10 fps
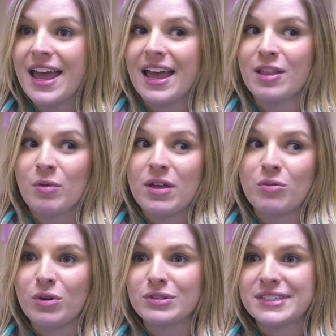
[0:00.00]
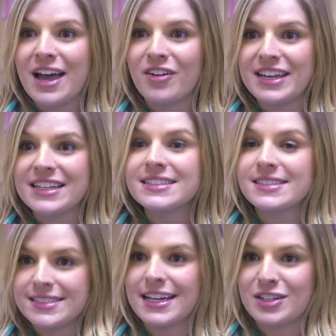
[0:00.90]
And the way of the world now
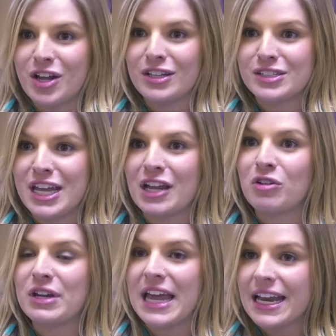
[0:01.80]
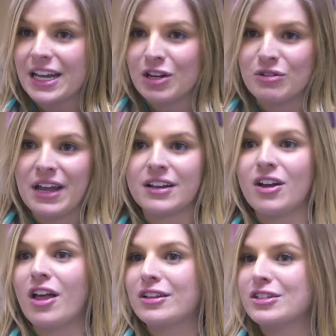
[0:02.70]
is technology and creating new
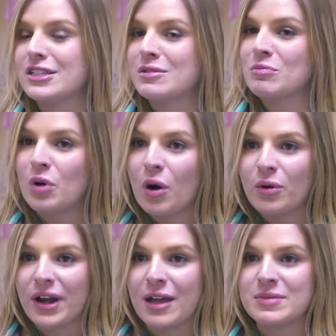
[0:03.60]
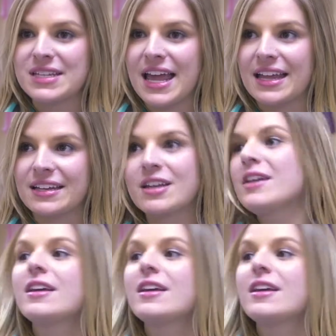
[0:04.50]
technologies and programs, and